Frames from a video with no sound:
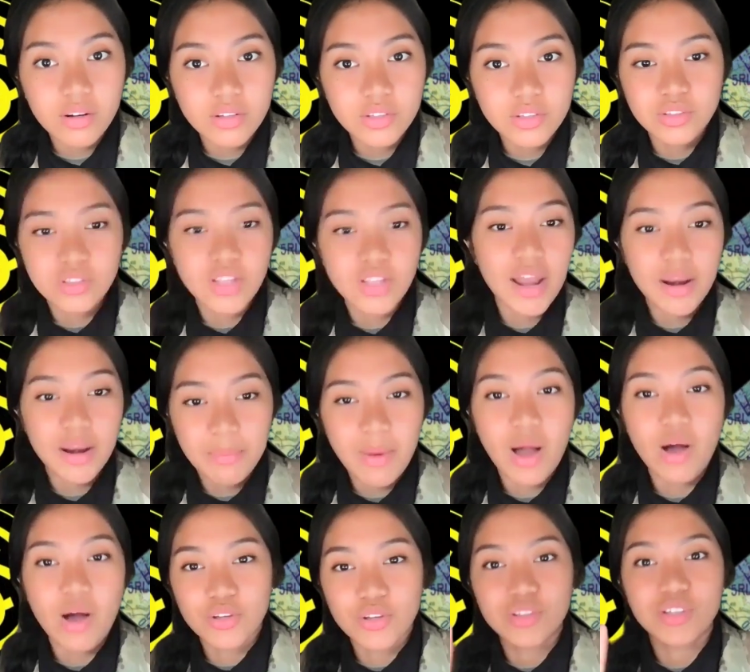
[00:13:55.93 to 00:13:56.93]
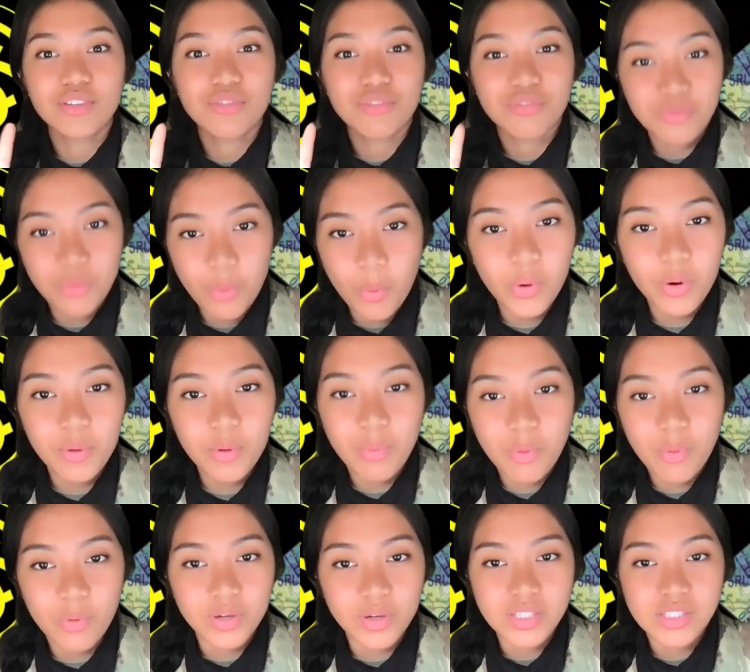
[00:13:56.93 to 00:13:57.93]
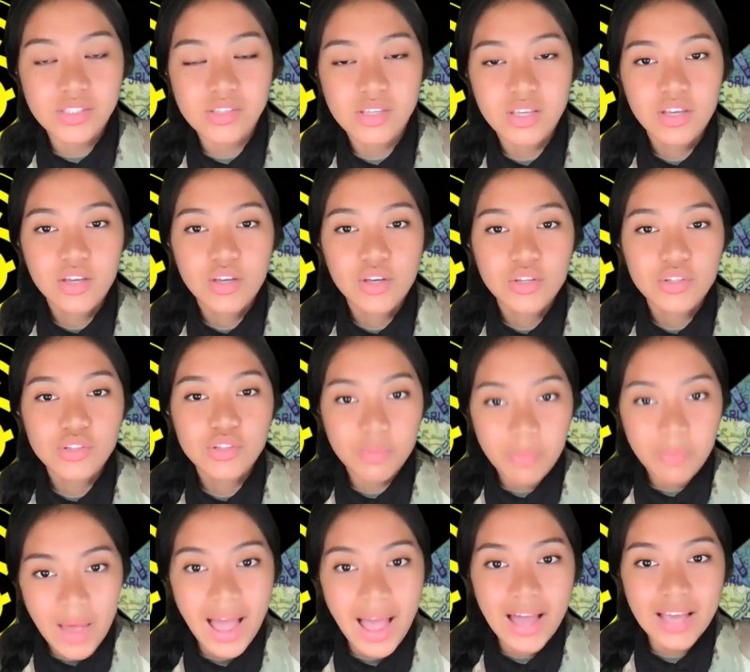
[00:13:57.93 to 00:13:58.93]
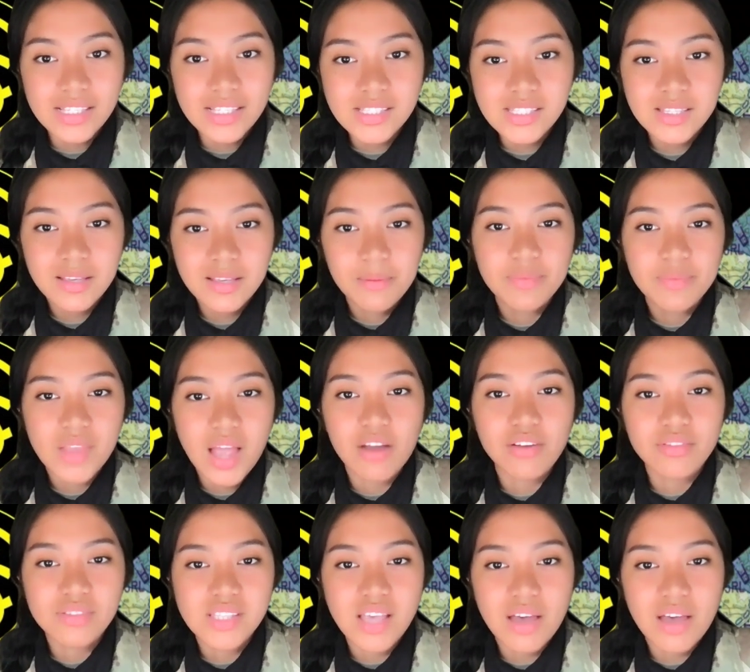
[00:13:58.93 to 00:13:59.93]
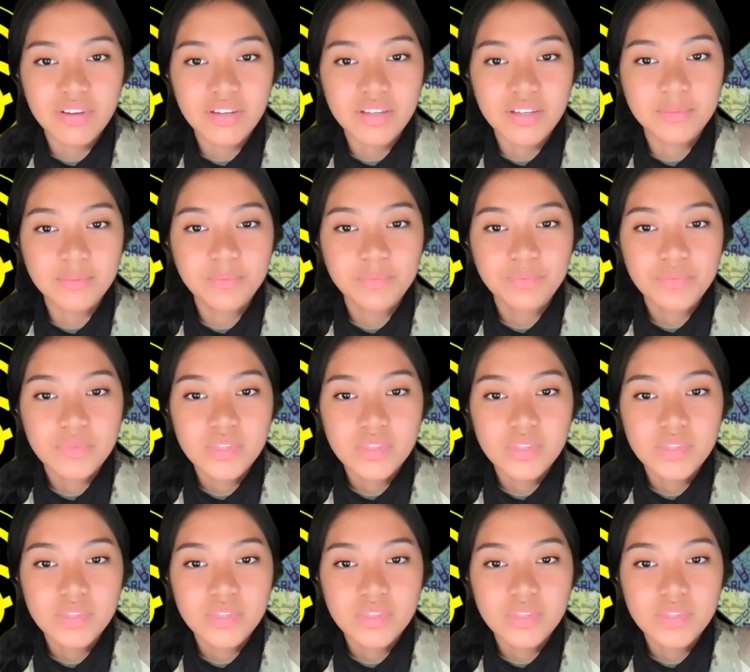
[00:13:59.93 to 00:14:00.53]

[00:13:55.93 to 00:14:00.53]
not about, you need 4 points to pass out of 7.